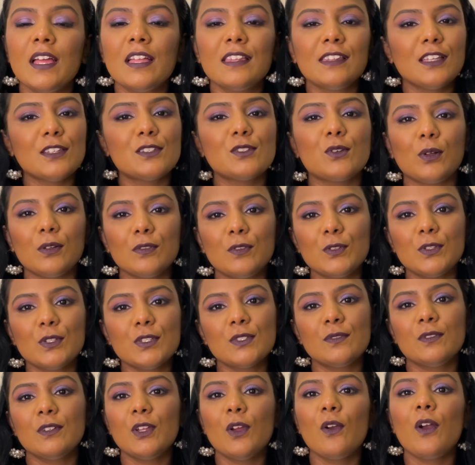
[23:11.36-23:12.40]
that's all for this
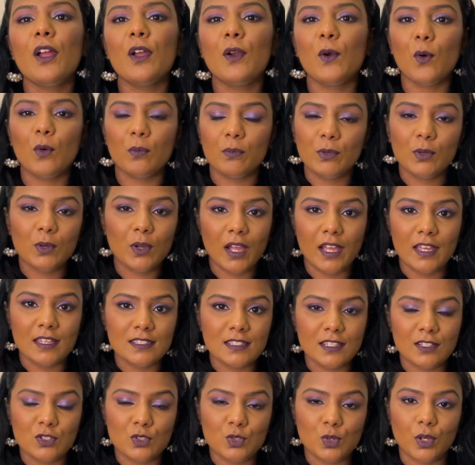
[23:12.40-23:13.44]
video. I hope you guys
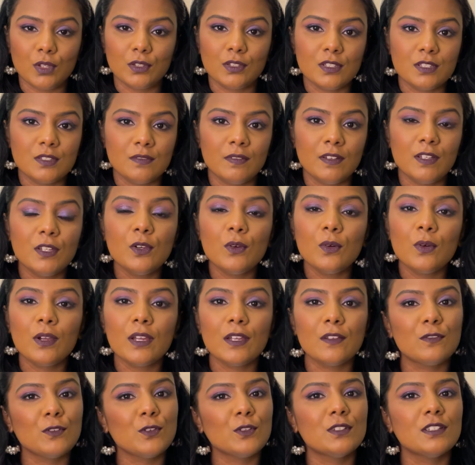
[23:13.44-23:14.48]
enjoyed this video.
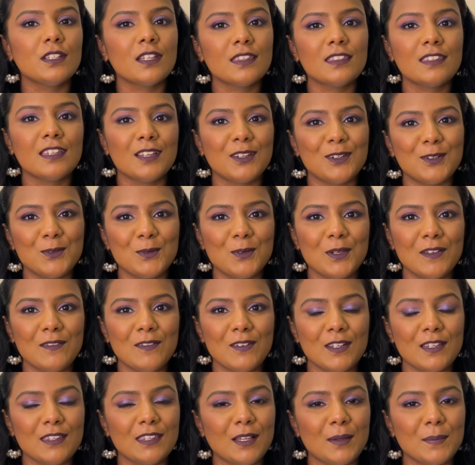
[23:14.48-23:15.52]
If you did, then do give
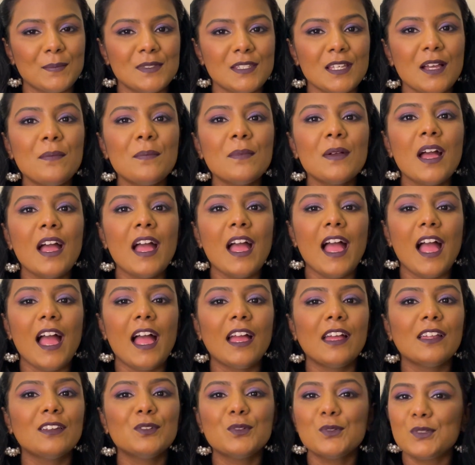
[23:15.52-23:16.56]
it a thumbs up
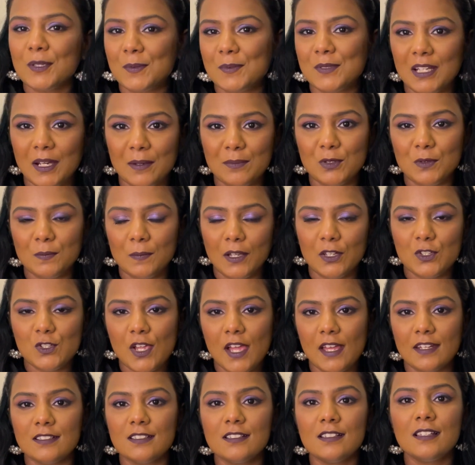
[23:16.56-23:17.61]
and do subscribe to my
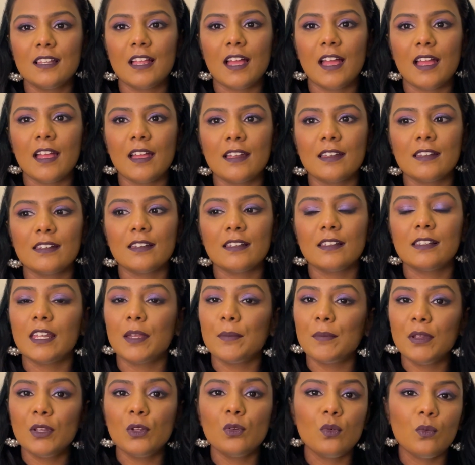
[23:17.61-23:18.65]
channel, and let
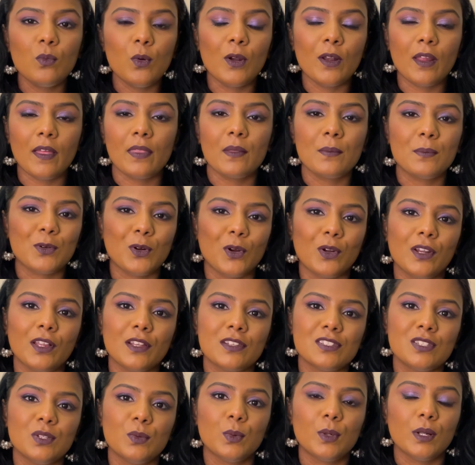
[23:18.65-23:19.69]
me know what other
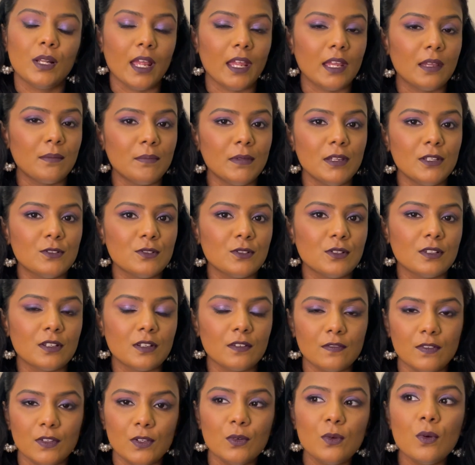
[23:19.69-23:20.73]
products you would like me to
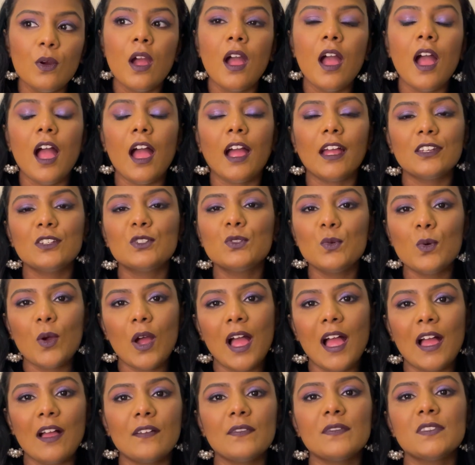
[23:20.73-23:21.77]
review. I do
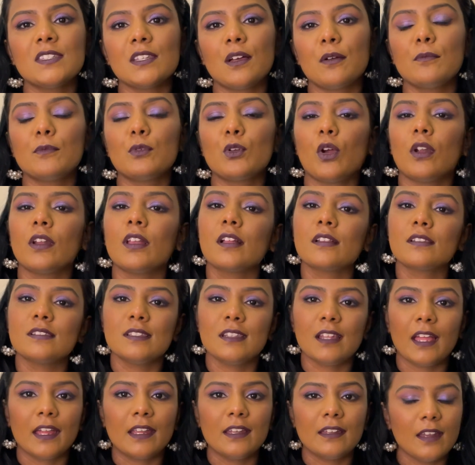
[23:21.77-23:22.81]
have some products
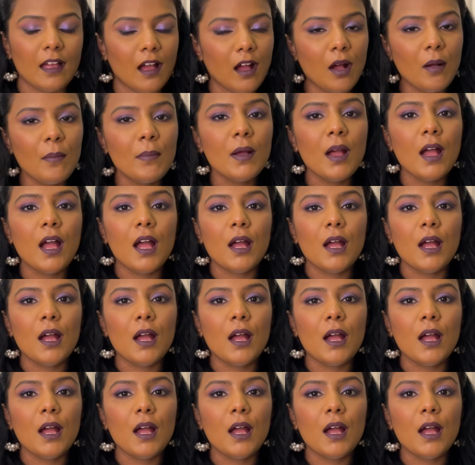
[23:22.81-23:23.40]
lined up,